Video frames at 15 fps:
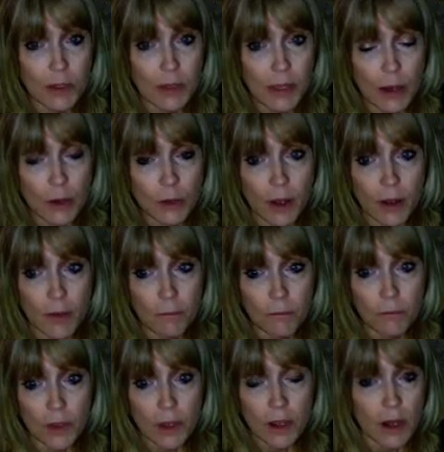can be the outcome
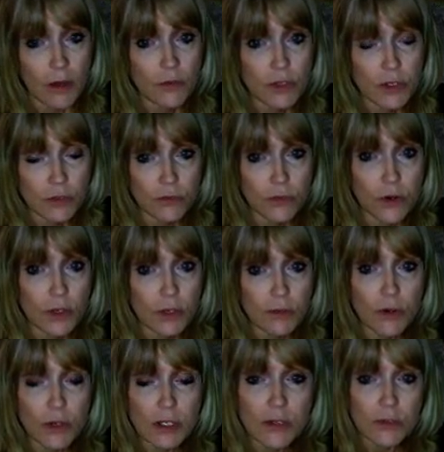of this
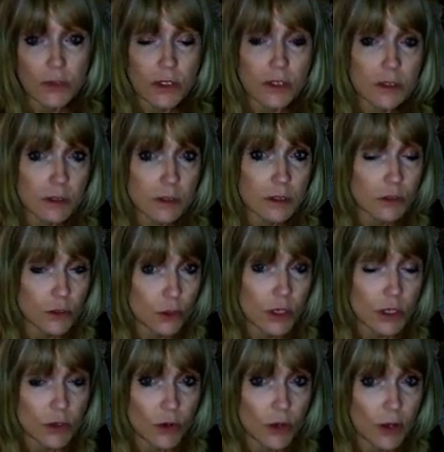very, very difficult
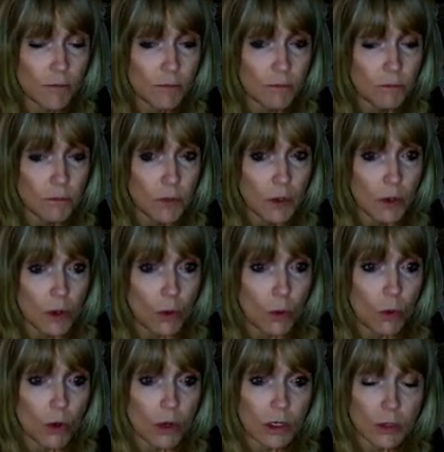journey you're on.
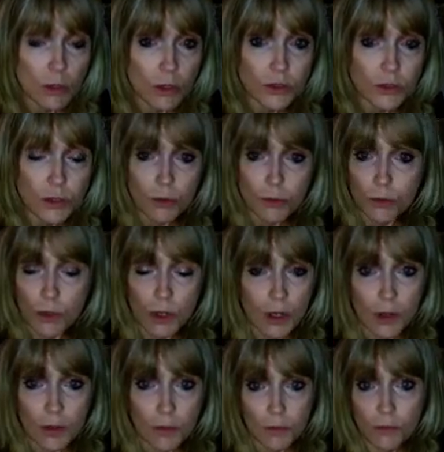Or it can also,
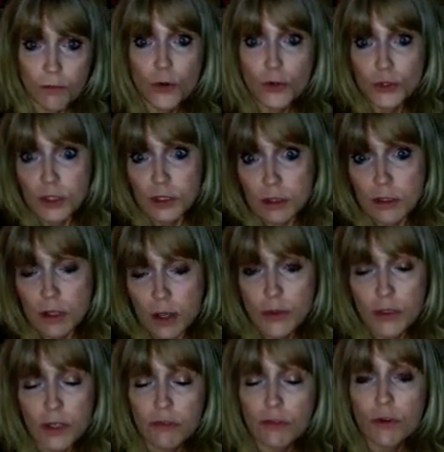
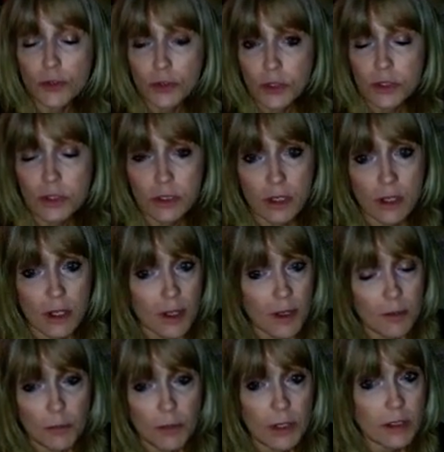versus
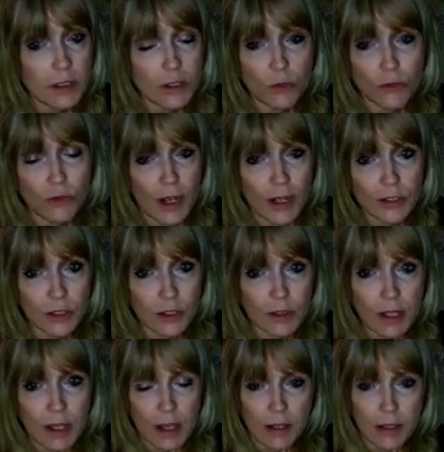being so
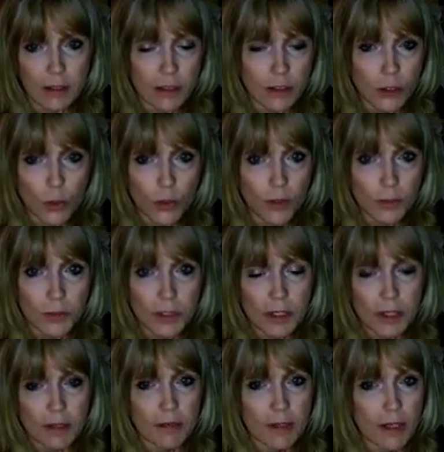fragile and ill-equipped
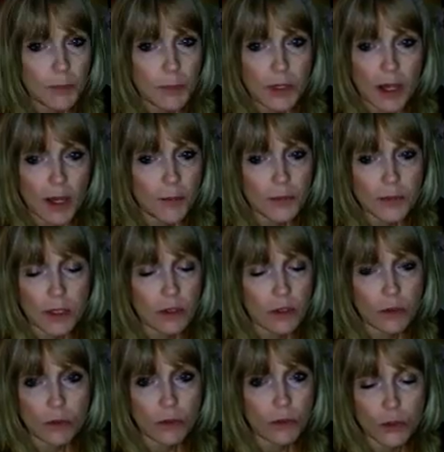that it becomes
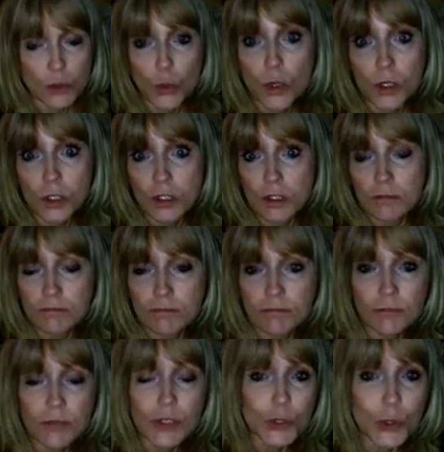that you're torched.
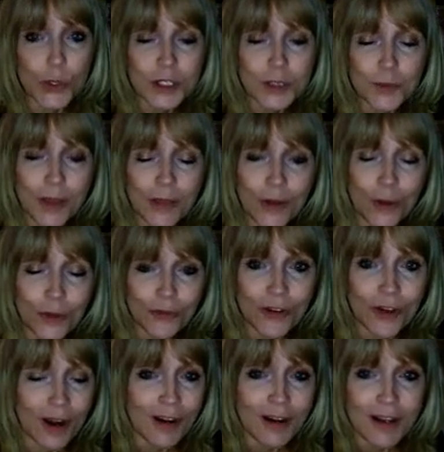You're torched by the whole
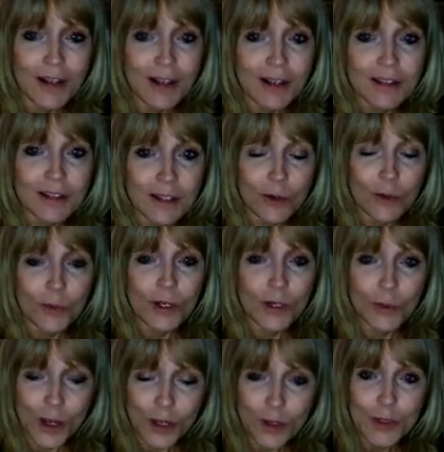affair. So
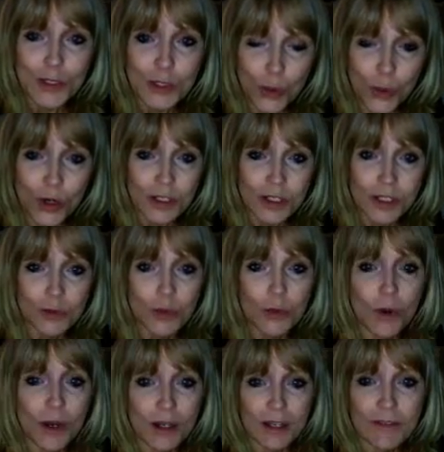we don't want you to be torched.
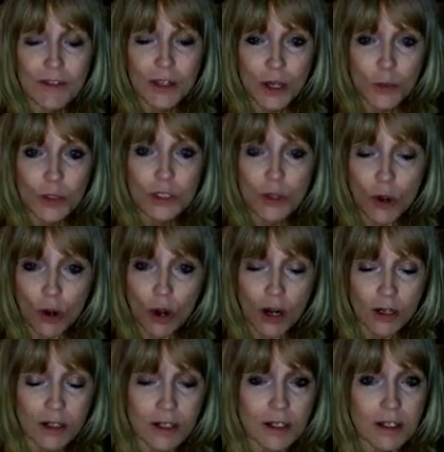We want, even though it's
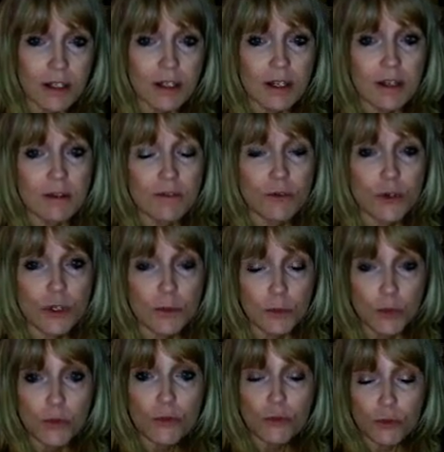hard, for you to
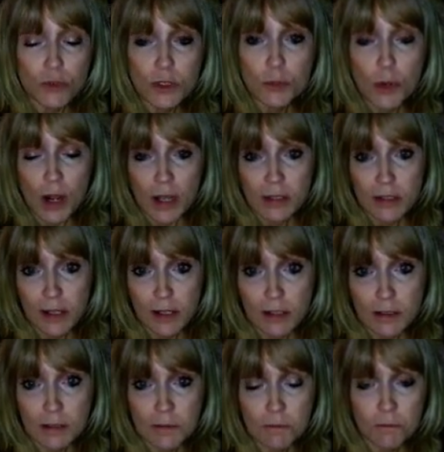move through this
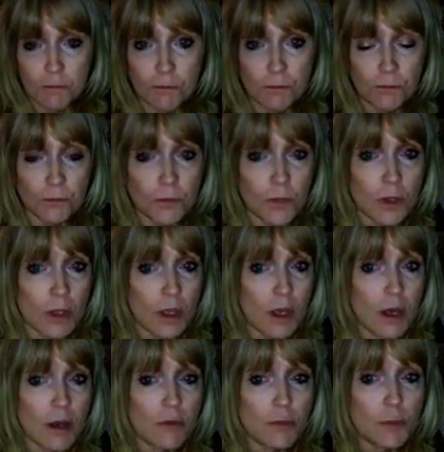process
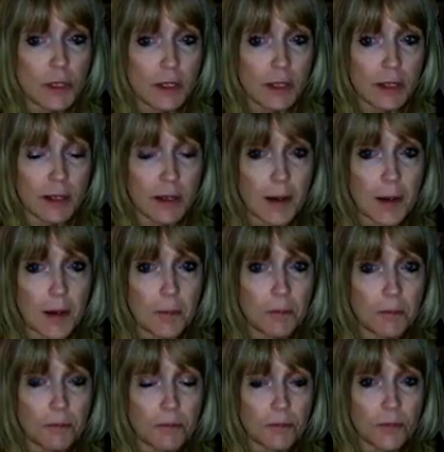of being
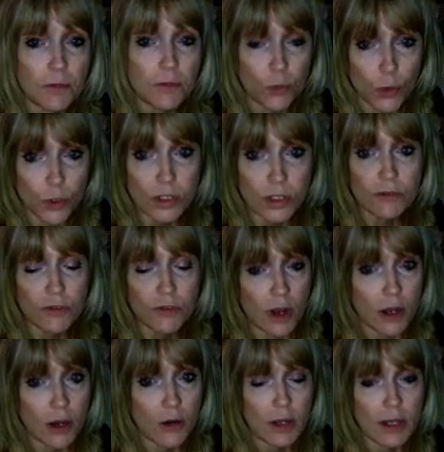forged in
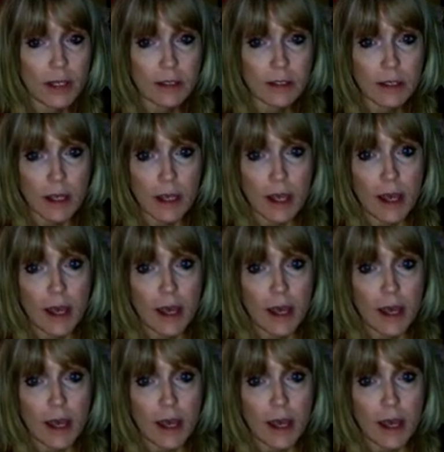fire and